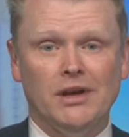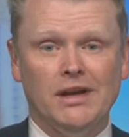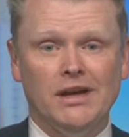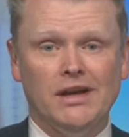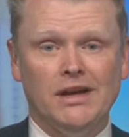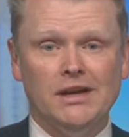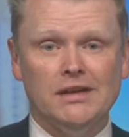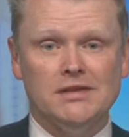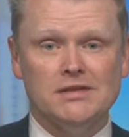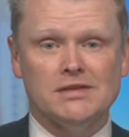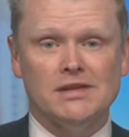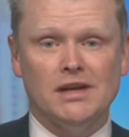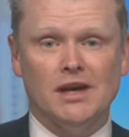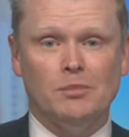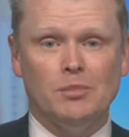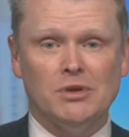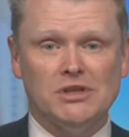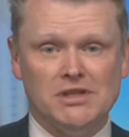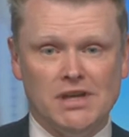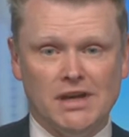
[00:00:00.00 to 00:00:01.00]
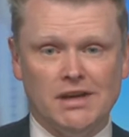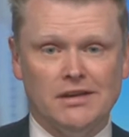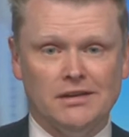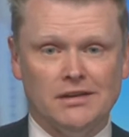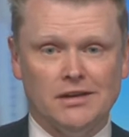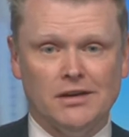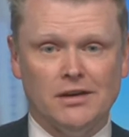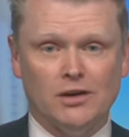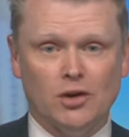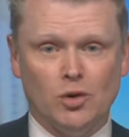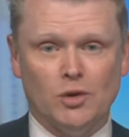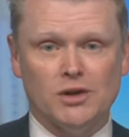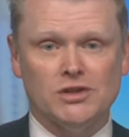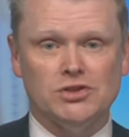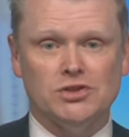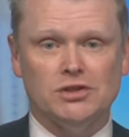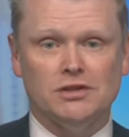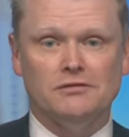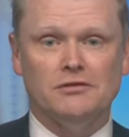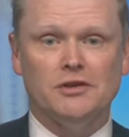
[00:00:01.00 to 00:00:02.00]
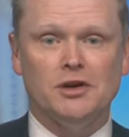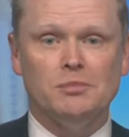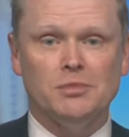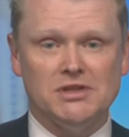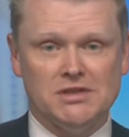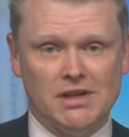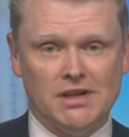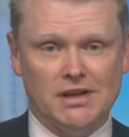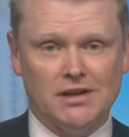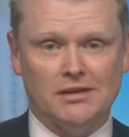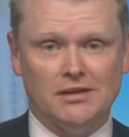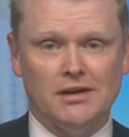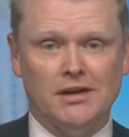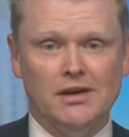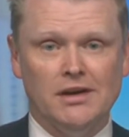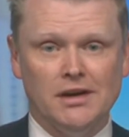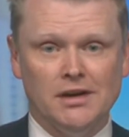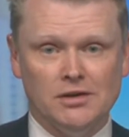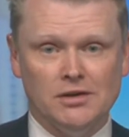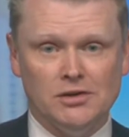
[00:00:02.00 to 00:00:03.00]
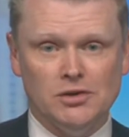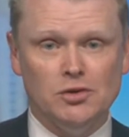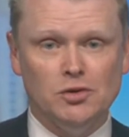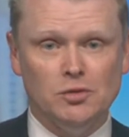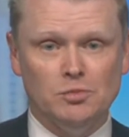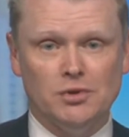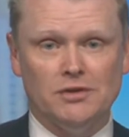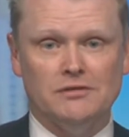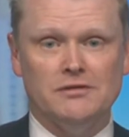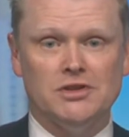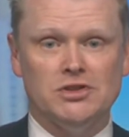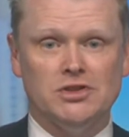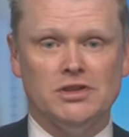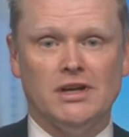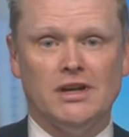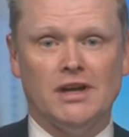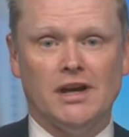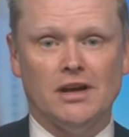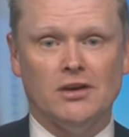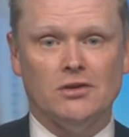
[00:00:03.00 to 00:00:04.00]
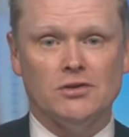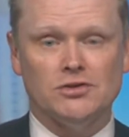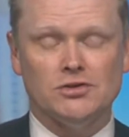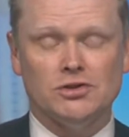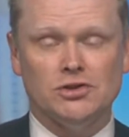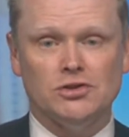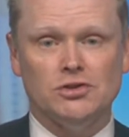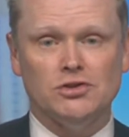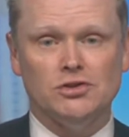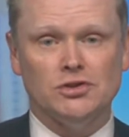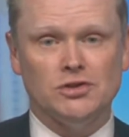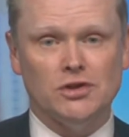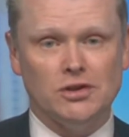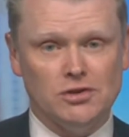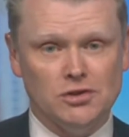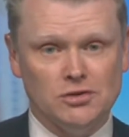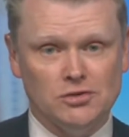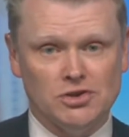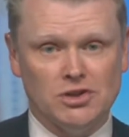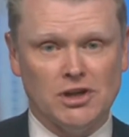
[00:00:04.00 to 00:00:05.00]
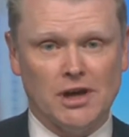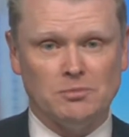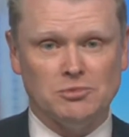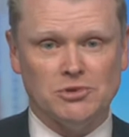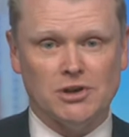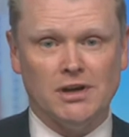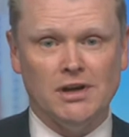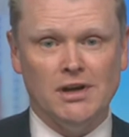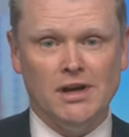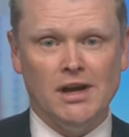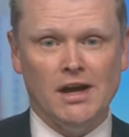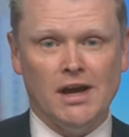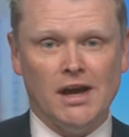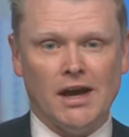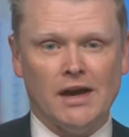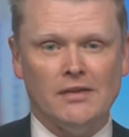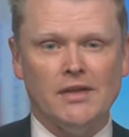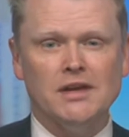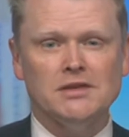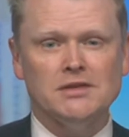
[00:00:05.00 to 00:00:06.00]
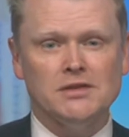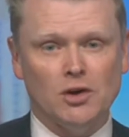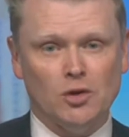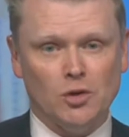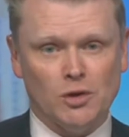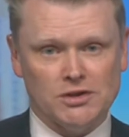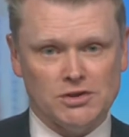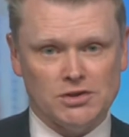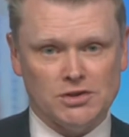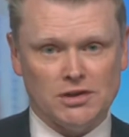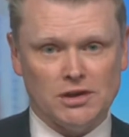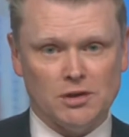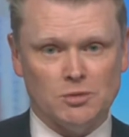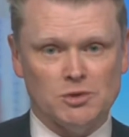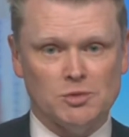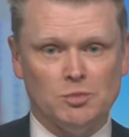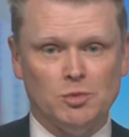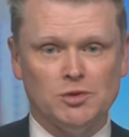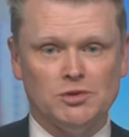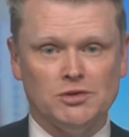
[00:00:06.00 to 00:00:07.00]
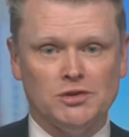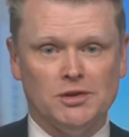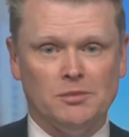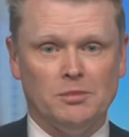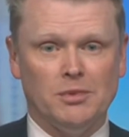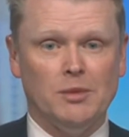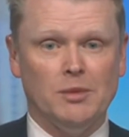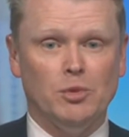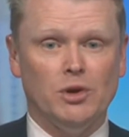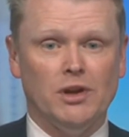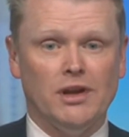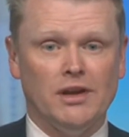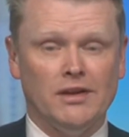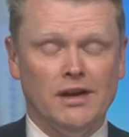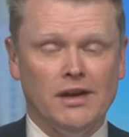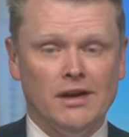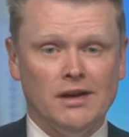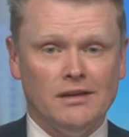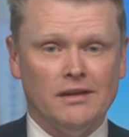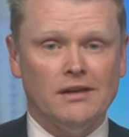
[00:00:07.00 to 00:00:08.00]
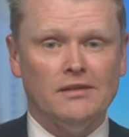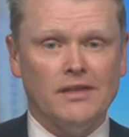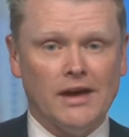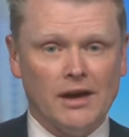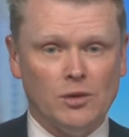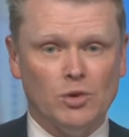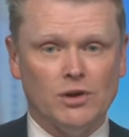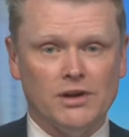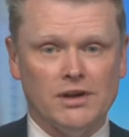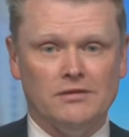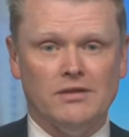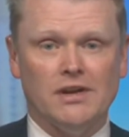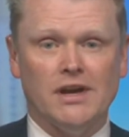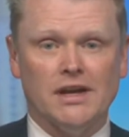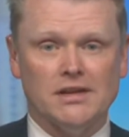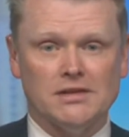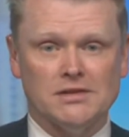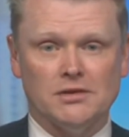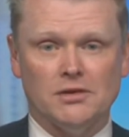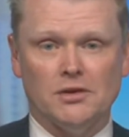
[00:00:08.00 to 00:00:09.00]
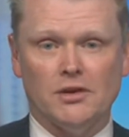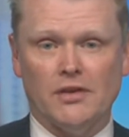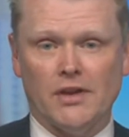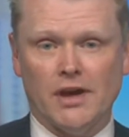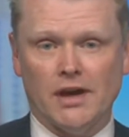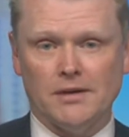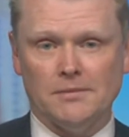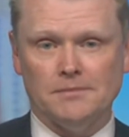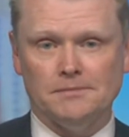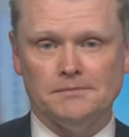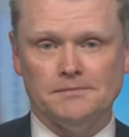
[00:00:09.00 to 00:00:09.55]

it is a particular question for a particular new provision in our Constitution, a new chapter, and that's the question that was put to the people, and that they will give an answer on that. All